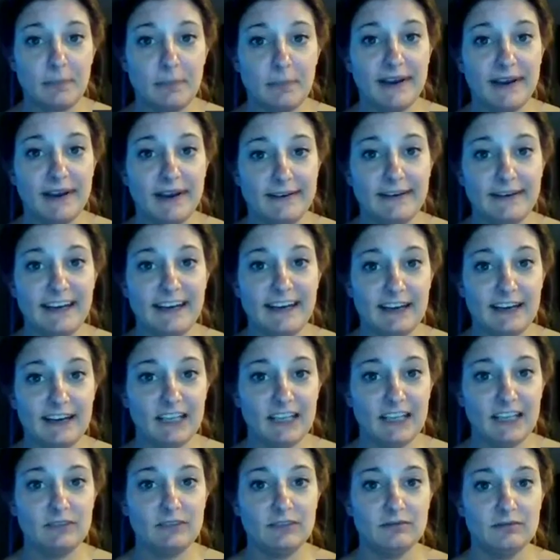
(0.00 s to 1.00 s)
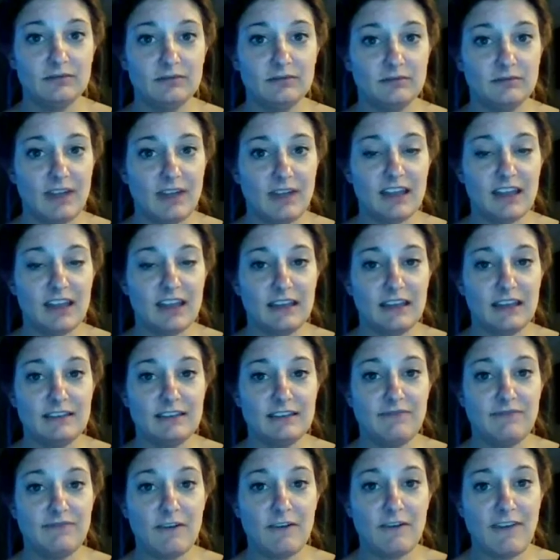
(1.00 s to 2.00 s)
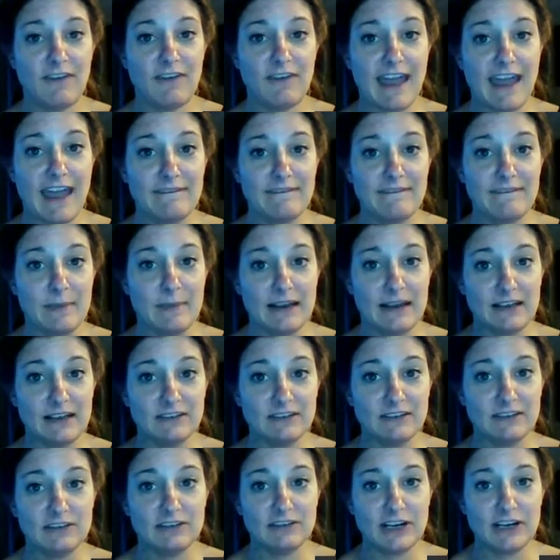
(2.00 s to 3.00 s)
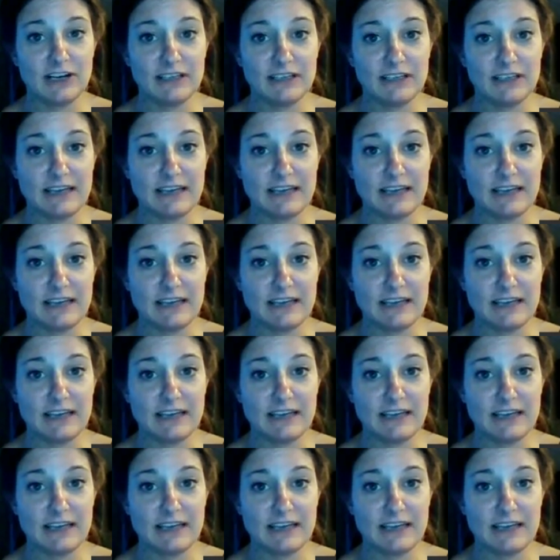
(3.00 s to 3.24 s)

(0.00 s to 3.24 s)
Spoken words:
meditating, at least for 5 minutes during the